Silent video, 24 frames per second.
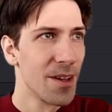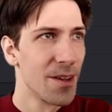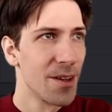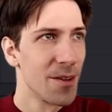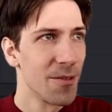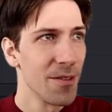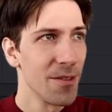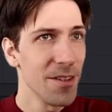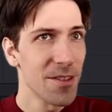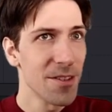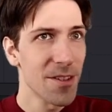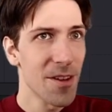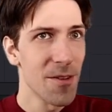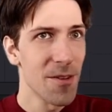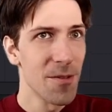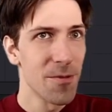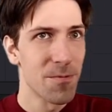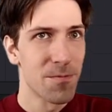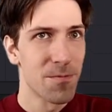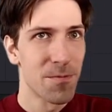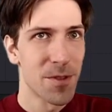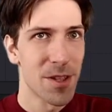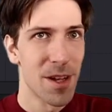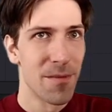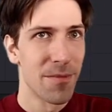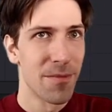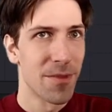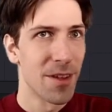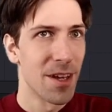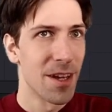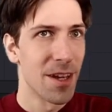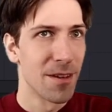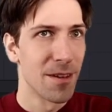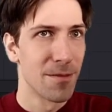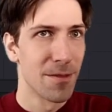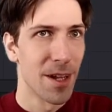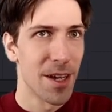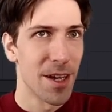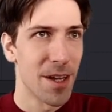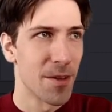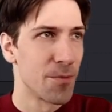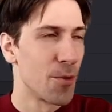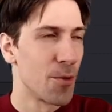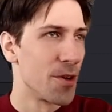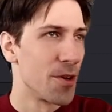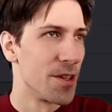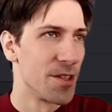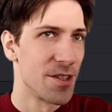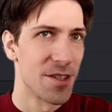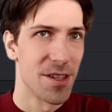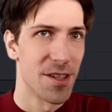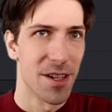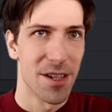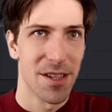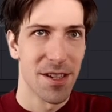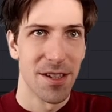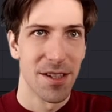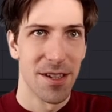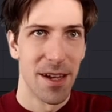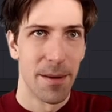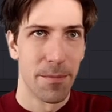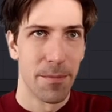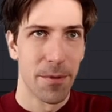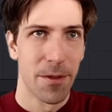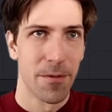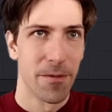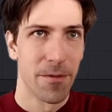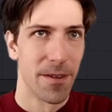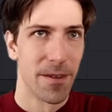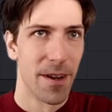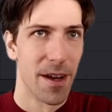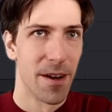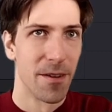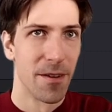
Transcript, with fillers: Well, let's go something like a 0.6 depth for now.